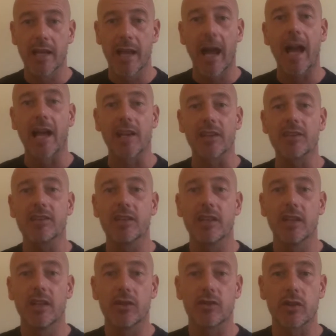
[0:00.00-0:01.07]
and
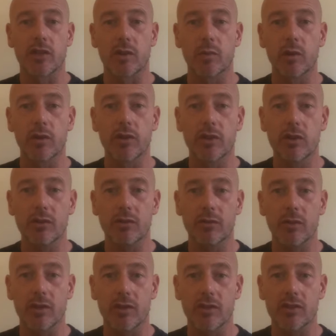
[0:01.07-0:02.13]
to explore the
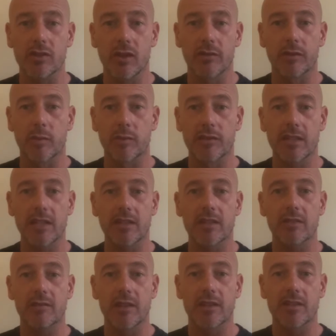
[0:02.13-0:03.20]
usefulness of the
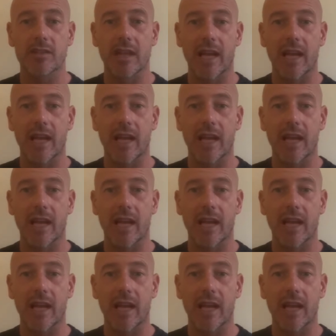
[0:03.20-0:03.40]
predicted versus